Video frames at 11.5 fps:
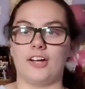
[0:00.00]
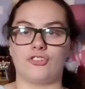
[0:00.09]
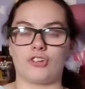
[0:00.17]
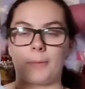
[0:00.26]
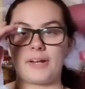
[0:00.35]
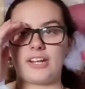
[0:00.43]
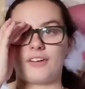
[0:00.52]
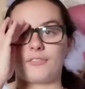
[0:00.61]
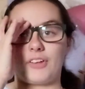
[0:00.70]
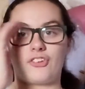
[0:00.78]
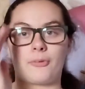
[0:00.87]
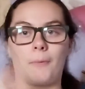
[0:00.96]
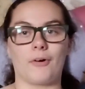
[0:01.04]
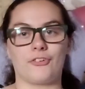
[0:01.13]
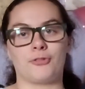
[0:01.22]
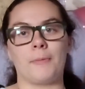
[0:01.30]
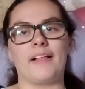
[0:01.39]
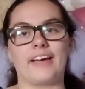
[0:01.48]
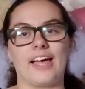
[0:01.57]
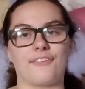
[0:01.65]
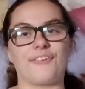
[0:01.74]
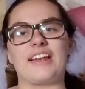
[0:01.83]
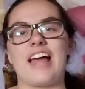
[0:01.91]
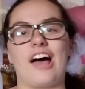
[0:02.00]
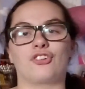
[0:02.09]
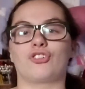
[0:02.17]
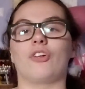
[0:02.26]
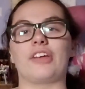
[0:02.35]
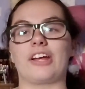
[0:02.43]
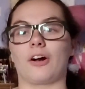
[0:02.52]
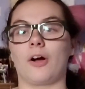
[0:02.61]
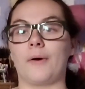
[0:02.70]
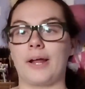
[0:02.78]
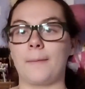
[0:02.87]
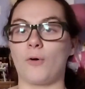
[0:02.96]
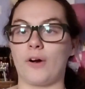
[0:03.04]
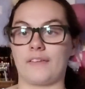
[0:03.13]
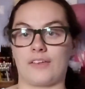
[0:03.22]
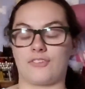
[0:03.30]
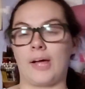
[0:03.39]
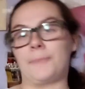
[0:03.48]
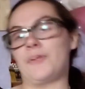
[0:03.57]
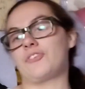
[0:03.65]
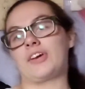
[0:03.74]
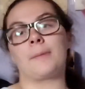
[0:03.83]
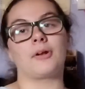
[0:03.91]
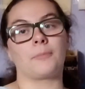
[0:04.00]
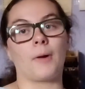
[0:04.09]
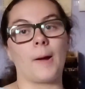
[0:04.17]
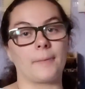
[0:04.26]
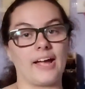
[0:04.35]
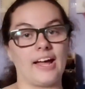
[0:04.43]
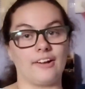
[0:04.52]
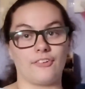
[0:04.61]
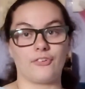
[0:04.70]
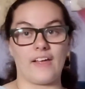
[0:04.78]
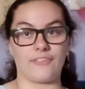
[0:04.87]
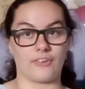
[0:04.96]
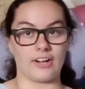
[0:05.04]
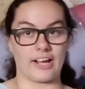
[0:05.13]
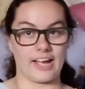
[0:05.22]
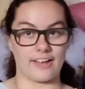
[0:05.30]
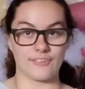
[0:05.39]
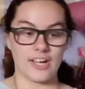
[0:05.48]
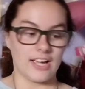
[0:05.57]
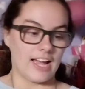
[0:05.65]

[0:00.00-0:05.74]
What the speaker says: Germany didn't really support Schmeling as a national hero anymore, and they stopped using him in propaganda. So that's good, I guess.